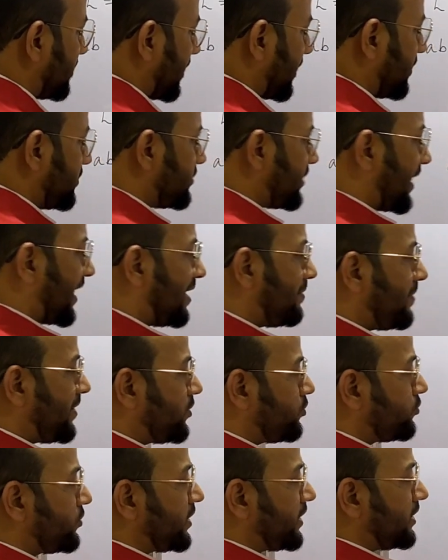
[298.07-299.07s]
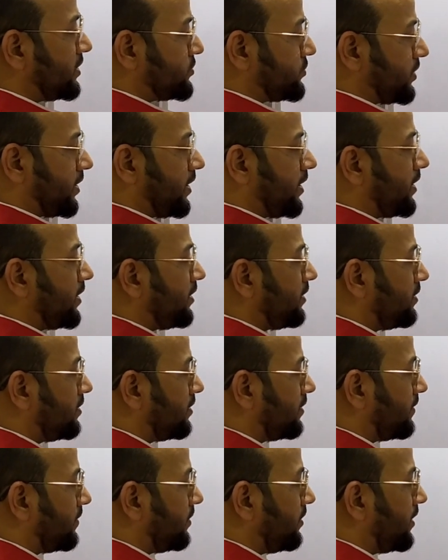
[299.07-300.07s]
that is the element to read is A,
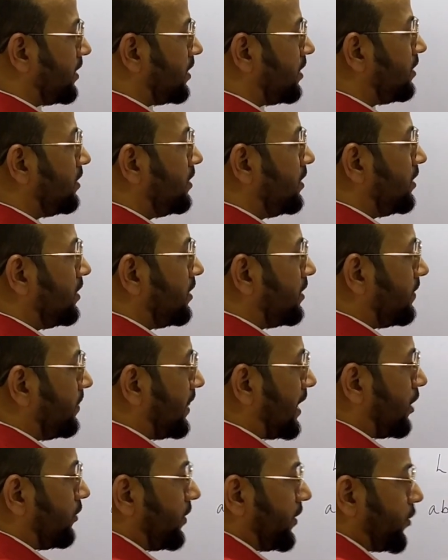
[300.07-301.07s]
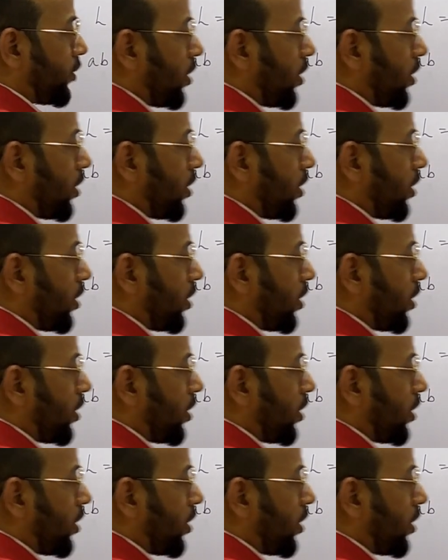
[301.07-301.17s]
the, now the